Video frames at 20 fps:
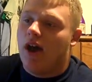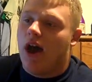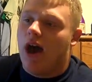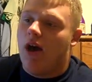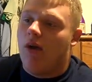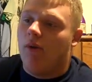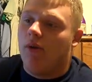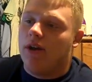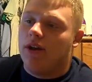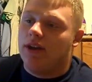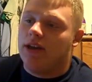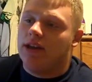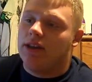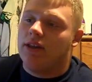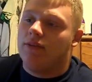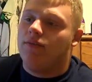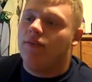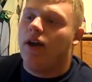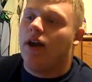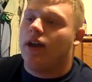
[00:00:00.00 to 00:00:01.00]
I want to
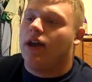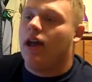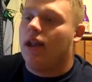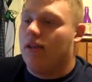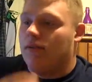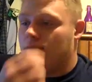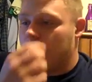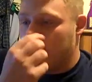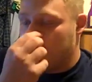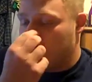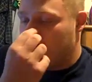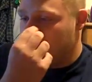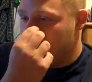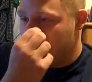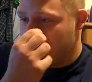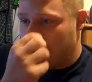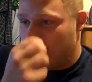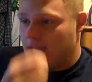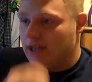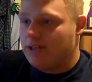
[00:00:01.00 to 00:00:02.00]
get the fuck out of the United
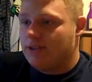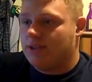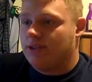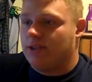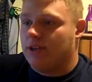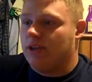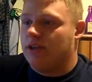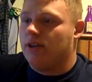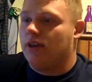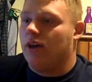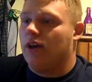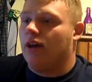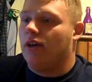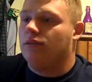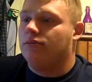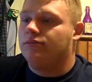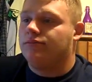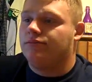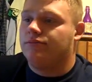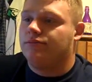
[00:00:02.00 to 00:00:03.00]
States and
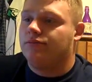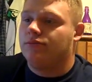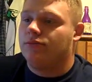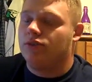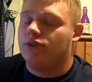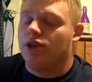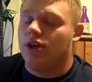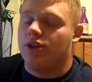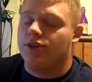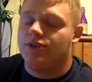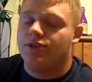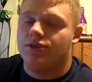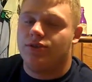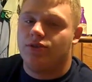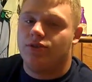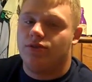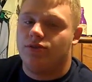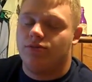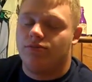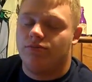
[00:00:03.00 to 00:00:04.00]
just
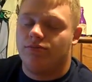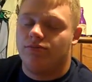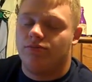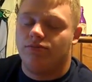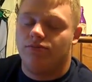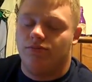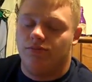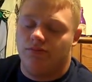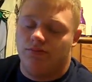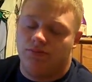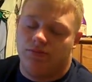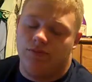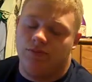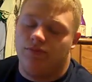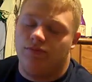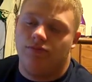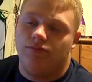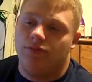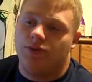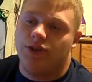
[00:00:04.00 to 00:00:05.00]

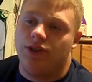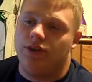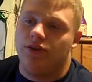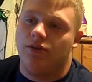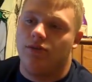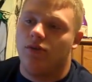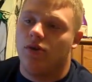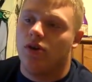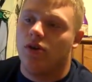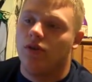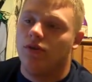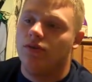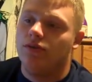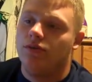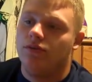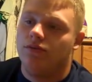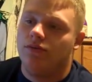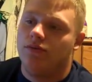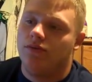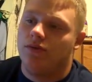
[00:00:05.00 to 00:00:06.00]
see the world,
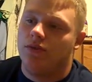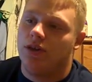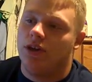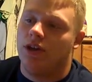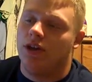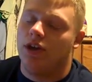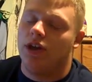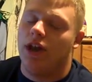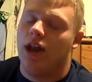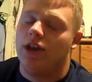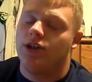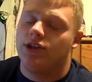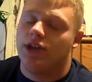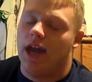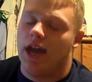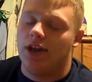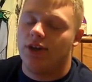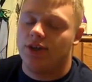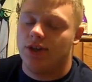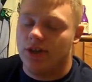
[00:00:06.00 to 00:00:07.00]
get a good
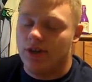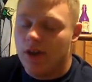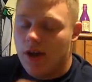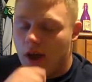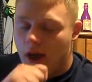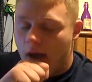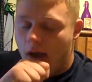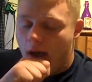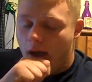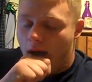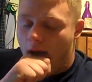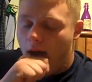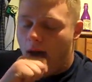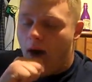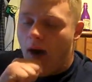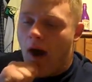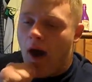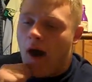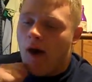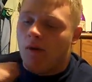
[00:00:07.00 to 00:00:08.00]
education,
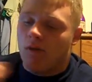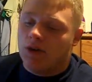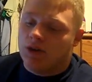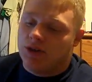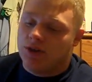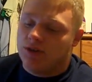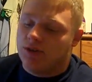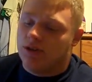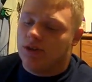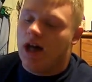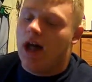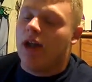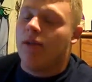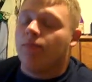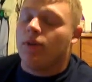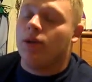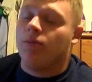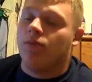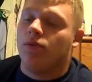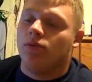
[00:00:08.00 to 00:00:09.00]
which is a lot
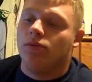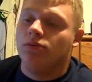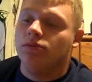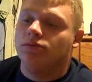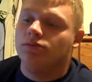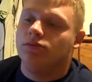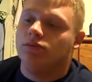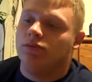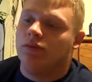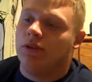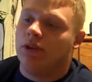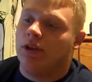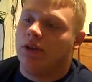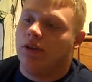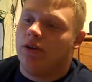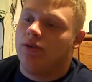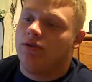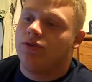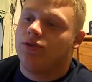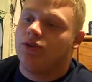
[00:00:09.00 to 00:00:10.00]
of people what they
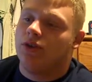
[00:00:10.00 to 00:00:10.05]
do.